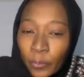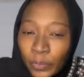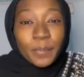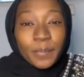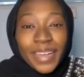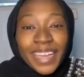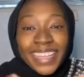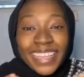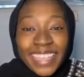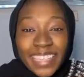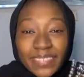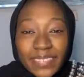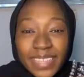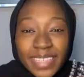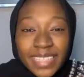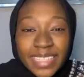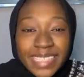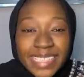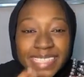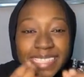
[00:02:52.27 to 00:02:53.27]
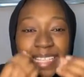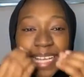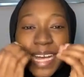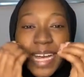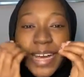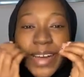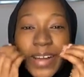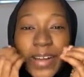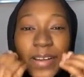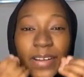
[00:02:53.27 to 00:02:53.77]
By giving us
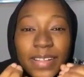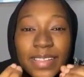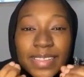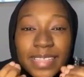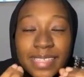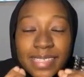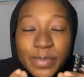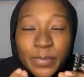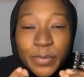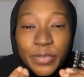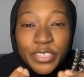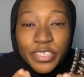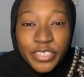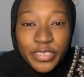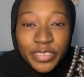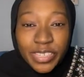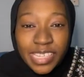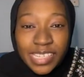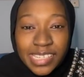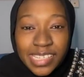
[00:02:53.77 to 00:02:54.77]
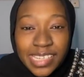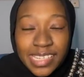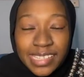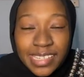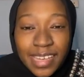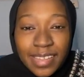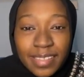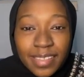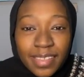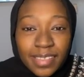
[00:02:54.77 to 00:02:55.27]
all these opportunities,
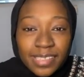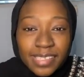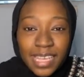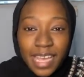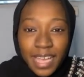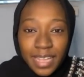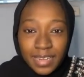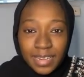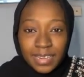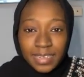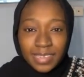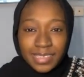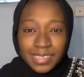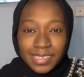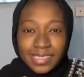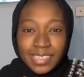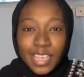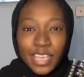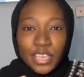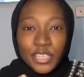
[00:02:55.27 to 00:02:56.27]
I think Skyline has